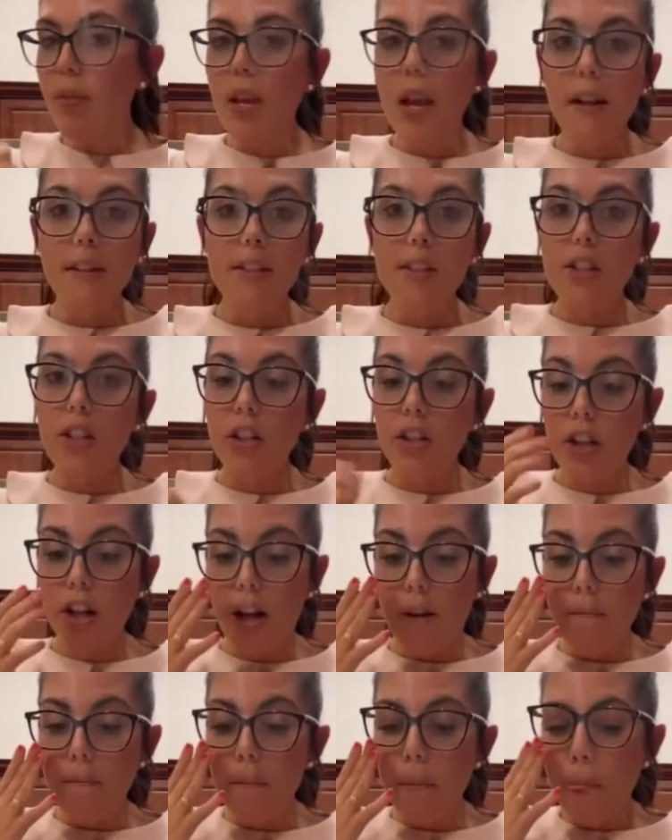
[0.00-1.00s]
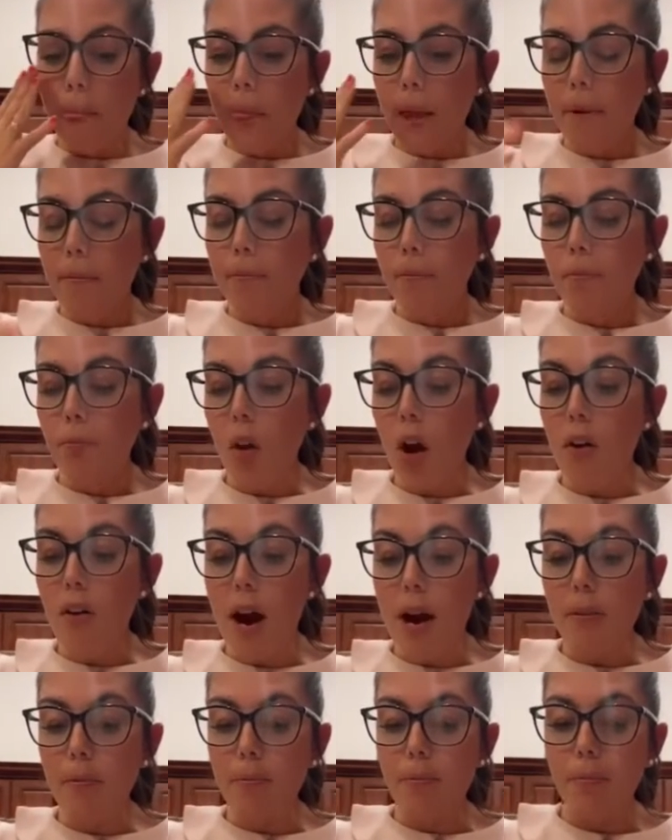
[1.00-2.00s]
Still good. All
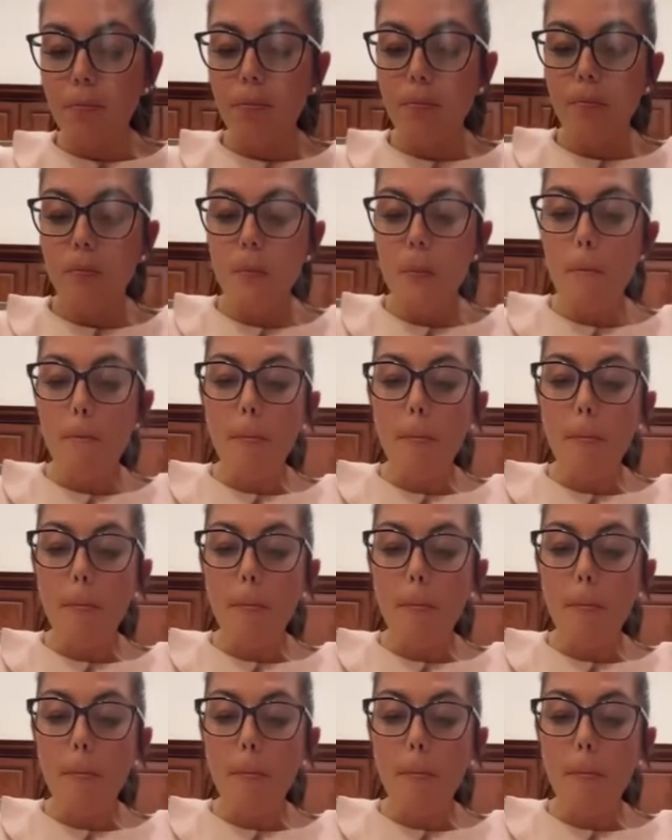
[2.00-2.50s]
right.